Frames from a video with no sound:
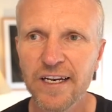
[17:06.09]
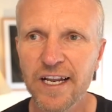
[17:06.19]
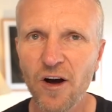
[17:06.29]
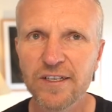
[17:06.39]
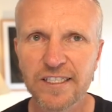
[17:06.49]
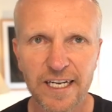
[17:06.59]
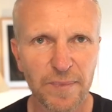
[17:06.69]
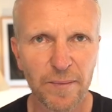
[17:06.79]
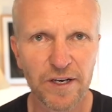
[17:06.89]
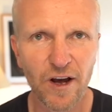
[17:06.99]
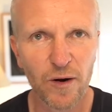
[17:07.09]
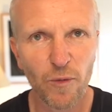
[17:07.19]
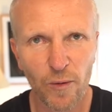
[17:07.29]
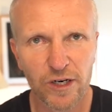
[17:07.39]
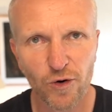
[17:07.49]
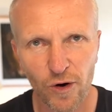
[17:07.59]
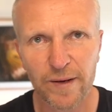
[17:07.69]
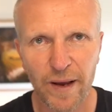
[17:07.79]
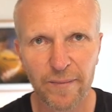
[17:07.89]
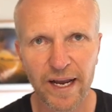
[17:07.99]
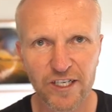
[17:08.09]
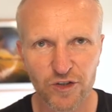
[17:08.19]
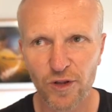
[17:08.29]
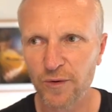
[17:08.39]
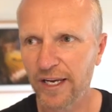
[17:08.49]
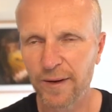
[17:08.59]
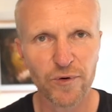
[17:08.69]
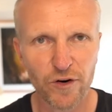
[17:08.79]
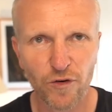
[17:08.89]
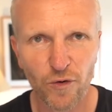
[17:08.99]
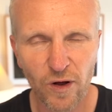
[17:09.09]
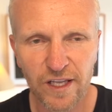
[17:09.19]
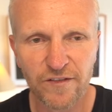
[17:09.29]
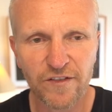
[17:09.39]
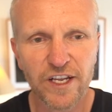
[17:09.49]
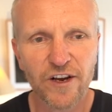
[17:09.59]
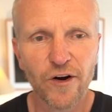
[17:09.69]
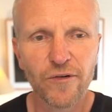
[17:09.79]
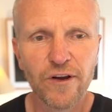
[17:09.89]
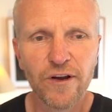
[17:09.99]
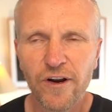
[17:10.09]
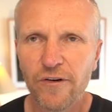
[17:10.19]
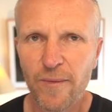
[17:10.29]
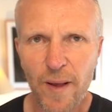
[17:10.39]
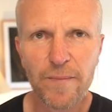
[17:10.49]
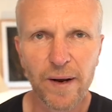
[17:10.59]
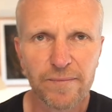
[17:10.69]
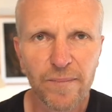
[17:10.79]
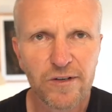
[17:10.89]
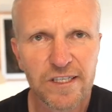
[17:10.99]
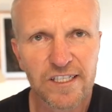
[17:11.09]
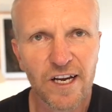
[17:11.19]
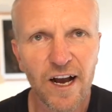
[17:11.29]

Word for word: Now on to tip number nine, while we're talking about making sure that we get beautiful quality video, remember most of the